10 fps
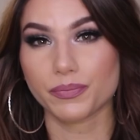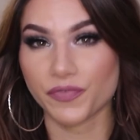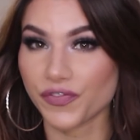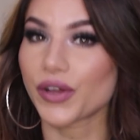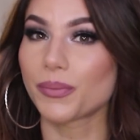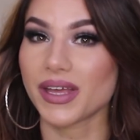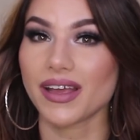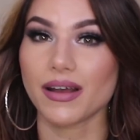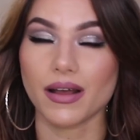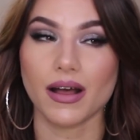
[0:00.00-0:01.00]

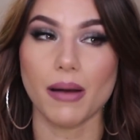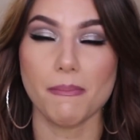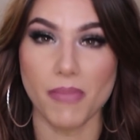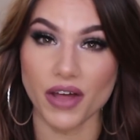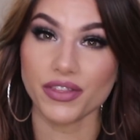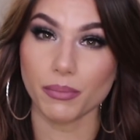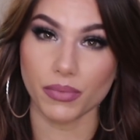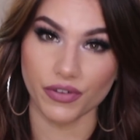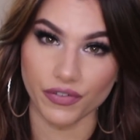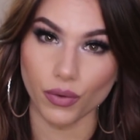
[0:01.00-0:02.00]
filming a month
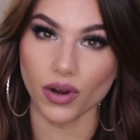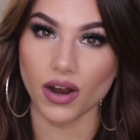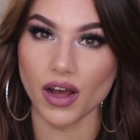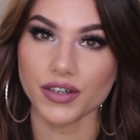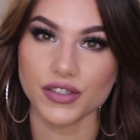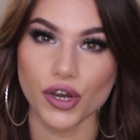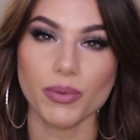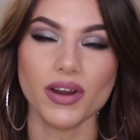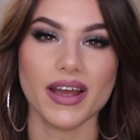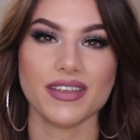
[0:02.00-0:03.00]
before
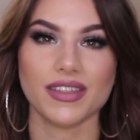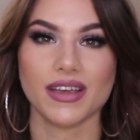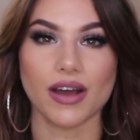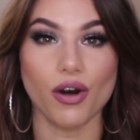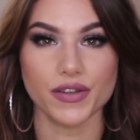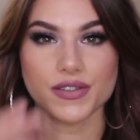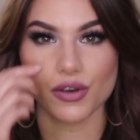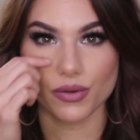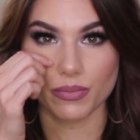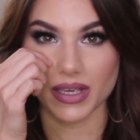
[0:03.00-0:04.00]
October. I think
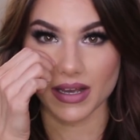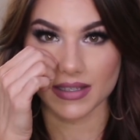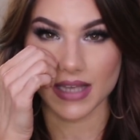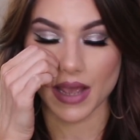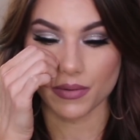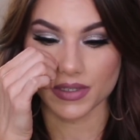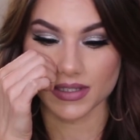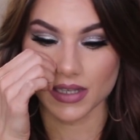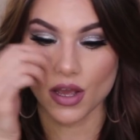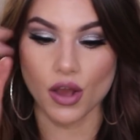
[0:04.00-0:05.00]
also because I
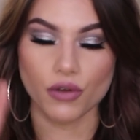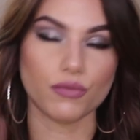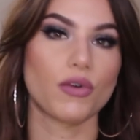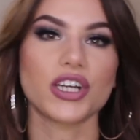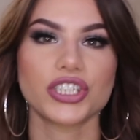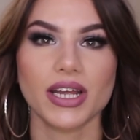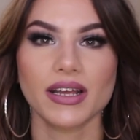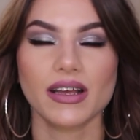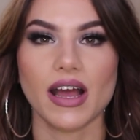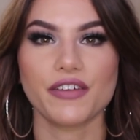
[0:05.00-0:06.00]
was
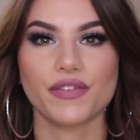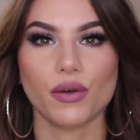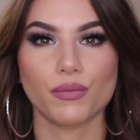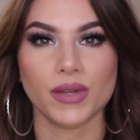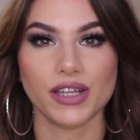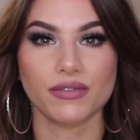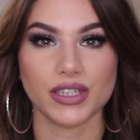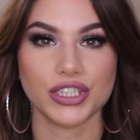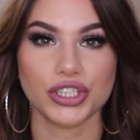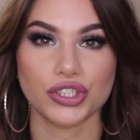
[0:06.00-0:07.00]
rushing, I felt really,
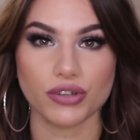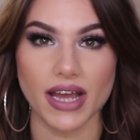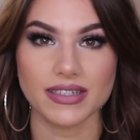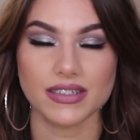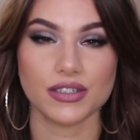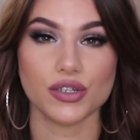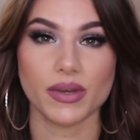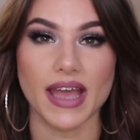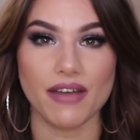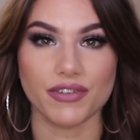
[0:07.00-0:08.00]
really stressed
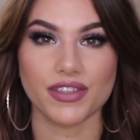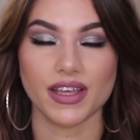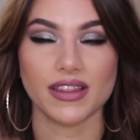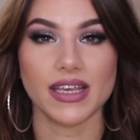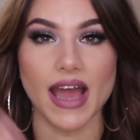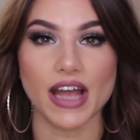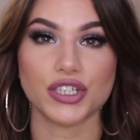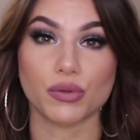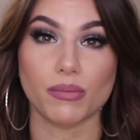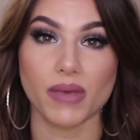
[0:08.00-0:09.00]
doing everything the
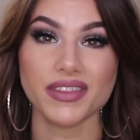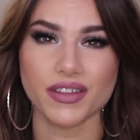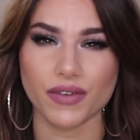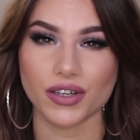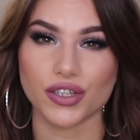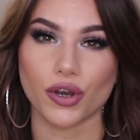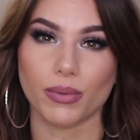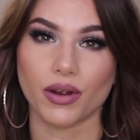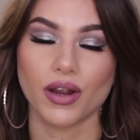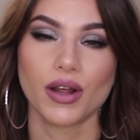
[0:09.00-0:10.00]
actual month of
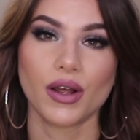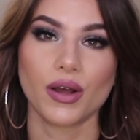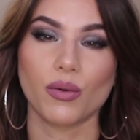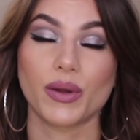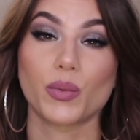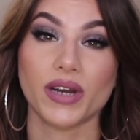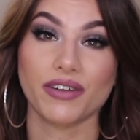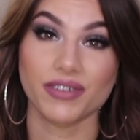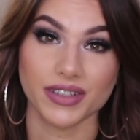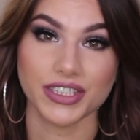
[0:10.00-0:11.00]
October when what I
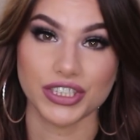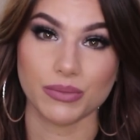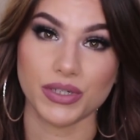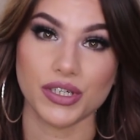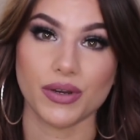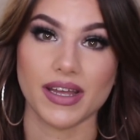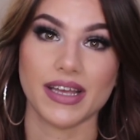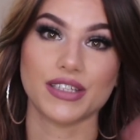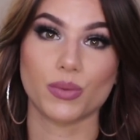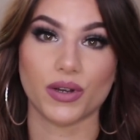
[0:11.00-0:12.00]
really should be doing
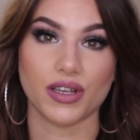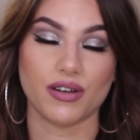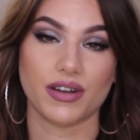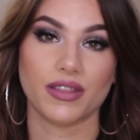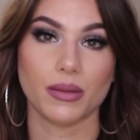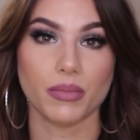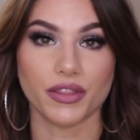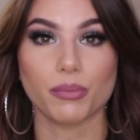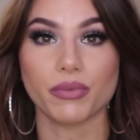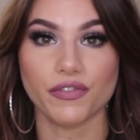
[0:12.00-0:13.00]
is working on it the
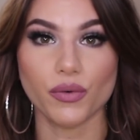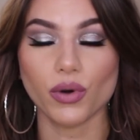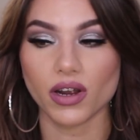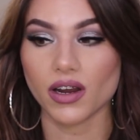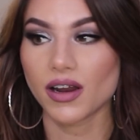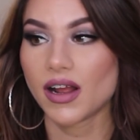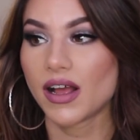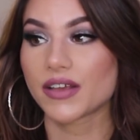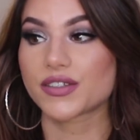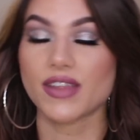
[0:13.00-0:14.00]
month before.
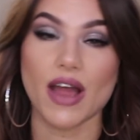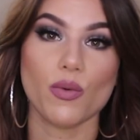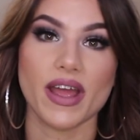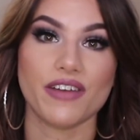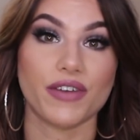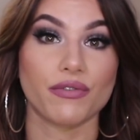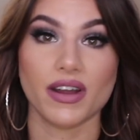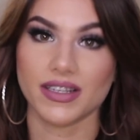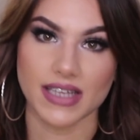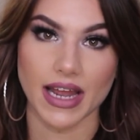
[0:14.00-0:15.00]
So that way if I
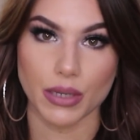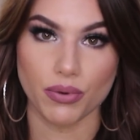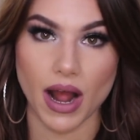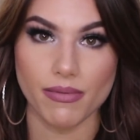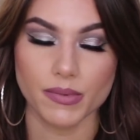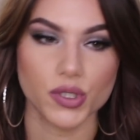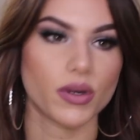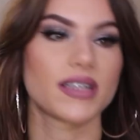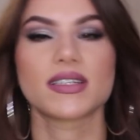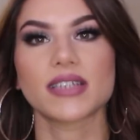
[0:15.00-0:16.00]
run into any problems
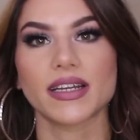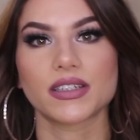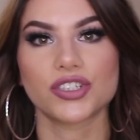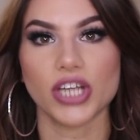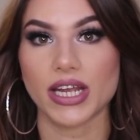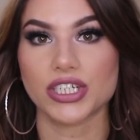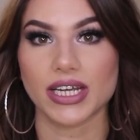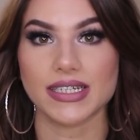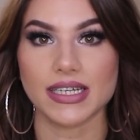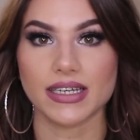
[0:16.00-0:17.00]
or I decide to change
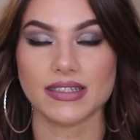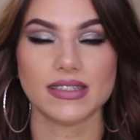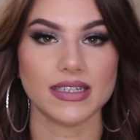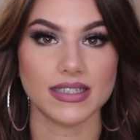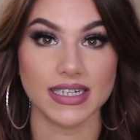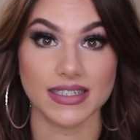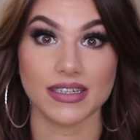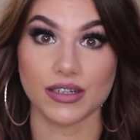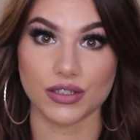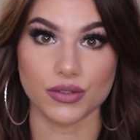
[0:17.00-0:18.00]
ideas, it's
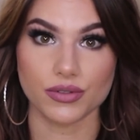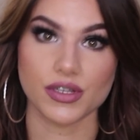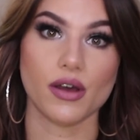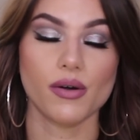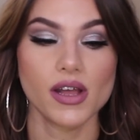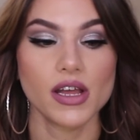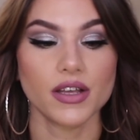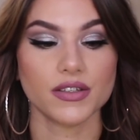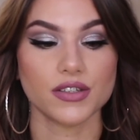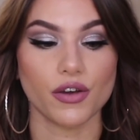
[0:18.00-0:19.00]
easy to do so.
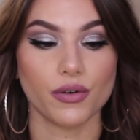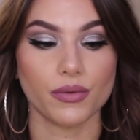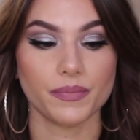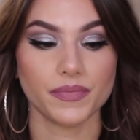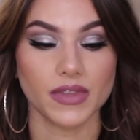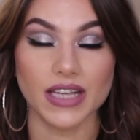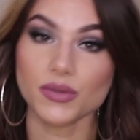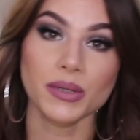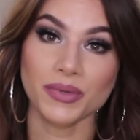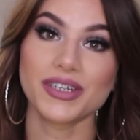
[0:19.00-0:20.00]
So that's
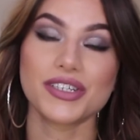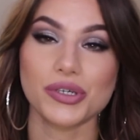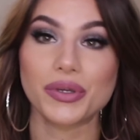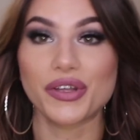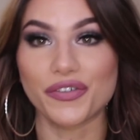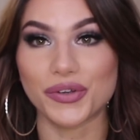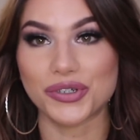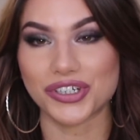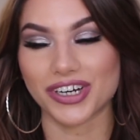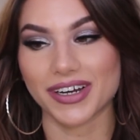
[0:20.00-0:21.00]
what I'm gonna do in the
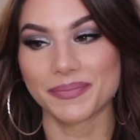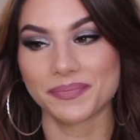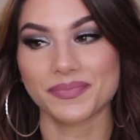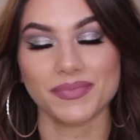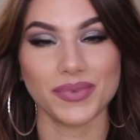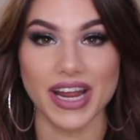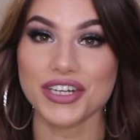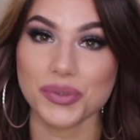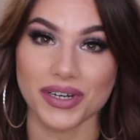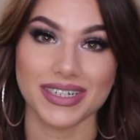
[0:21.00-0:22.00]
future. But I
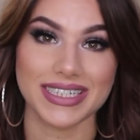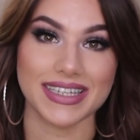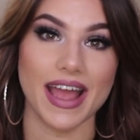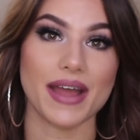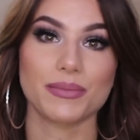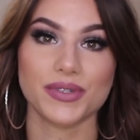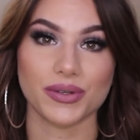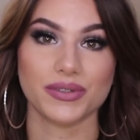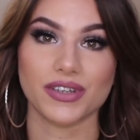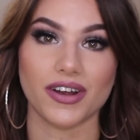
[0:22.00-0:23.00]
just wanted to say I am
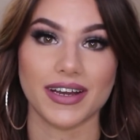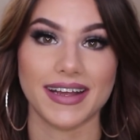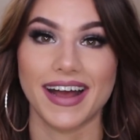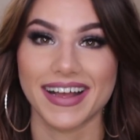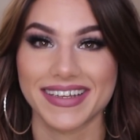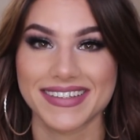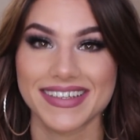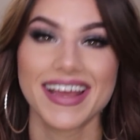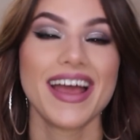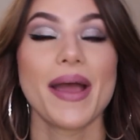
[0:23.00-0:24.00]
so sorry guys.
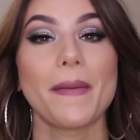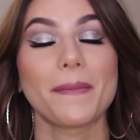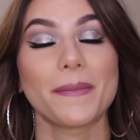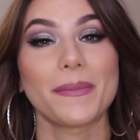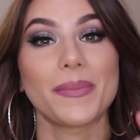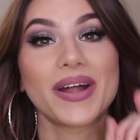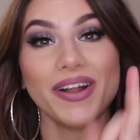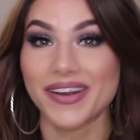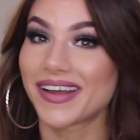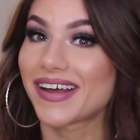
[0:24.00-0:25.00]
But
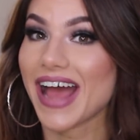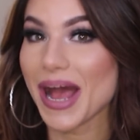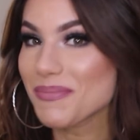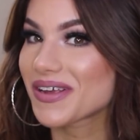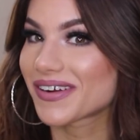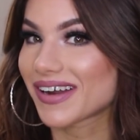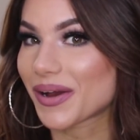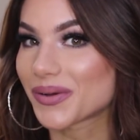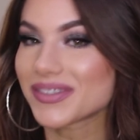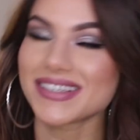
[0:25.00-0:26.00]
on a happier
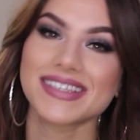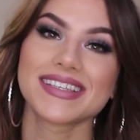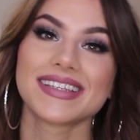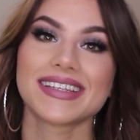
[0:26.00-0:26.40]
note,